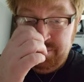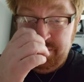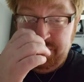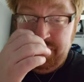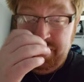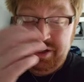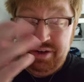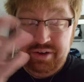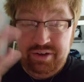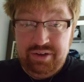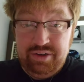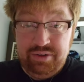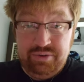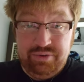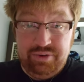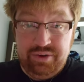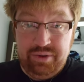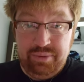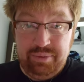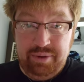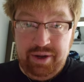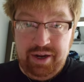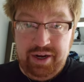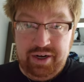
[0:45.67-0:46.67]
And just for
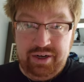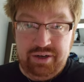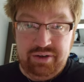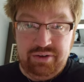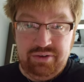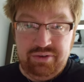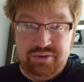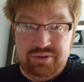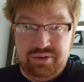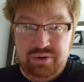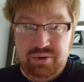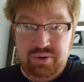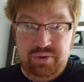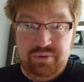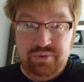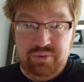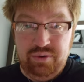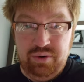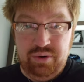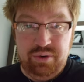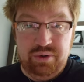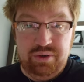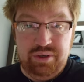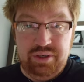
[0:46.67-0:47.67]
the Packers going
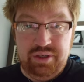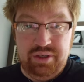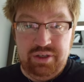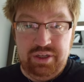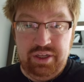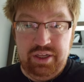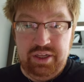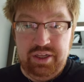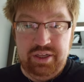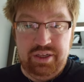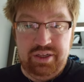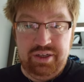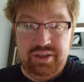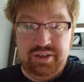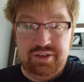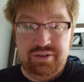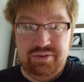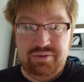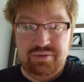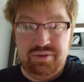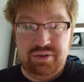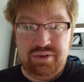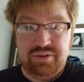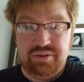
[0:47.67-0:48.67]
forward, he
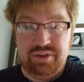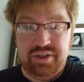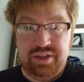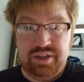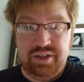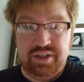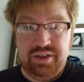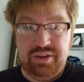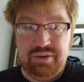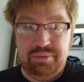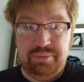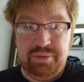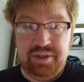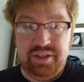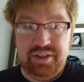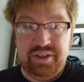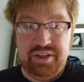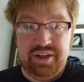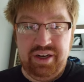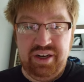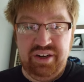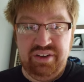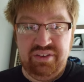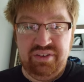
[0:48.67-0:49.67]
looks like he could be
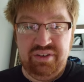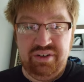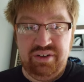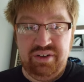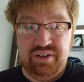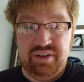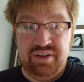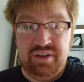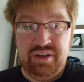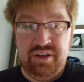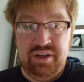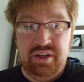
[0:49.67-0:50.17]
the answer.